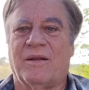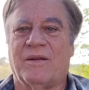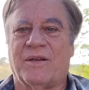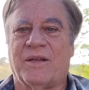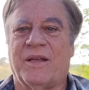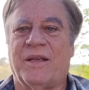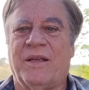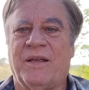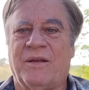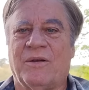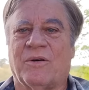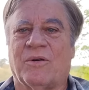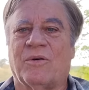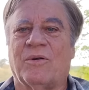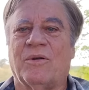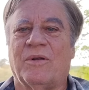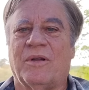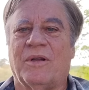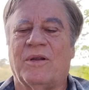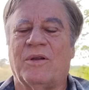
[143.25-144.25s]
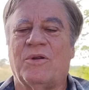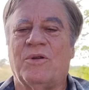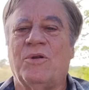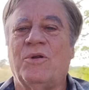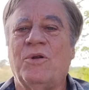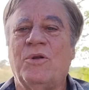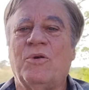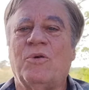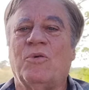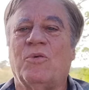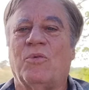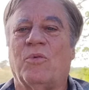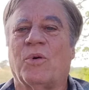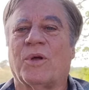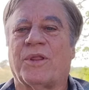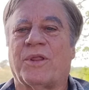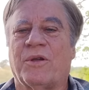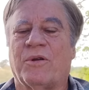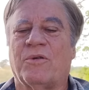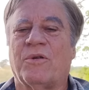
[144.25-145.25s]
to heal, knew
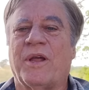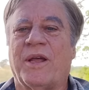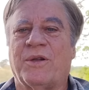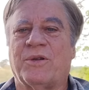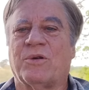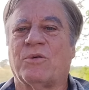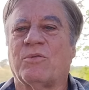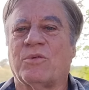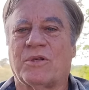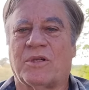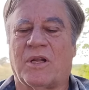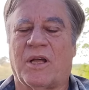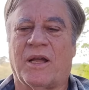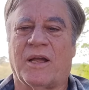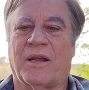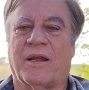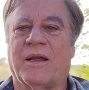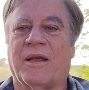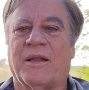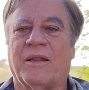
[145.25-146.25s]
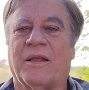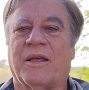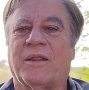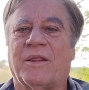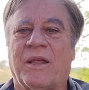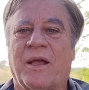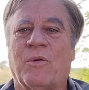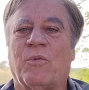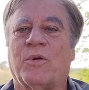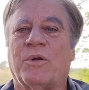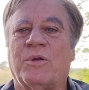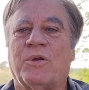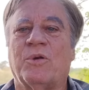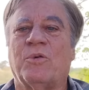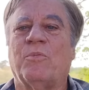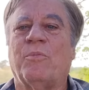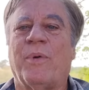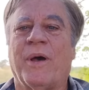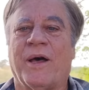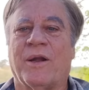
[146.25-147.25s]
what their nature was like and that they would
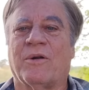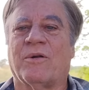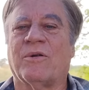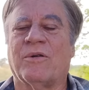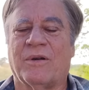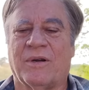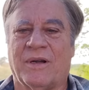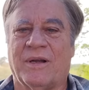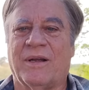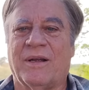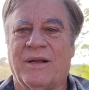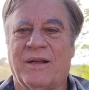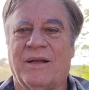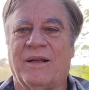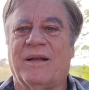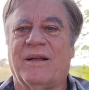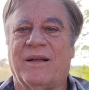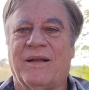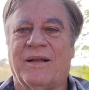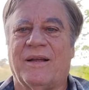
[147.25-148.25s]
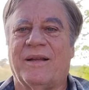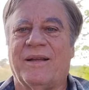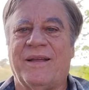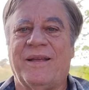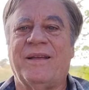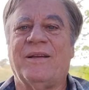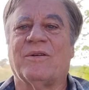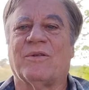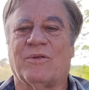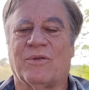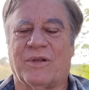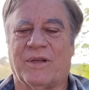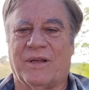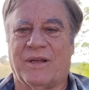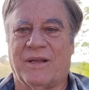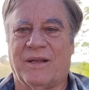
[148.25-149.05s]
do better healed.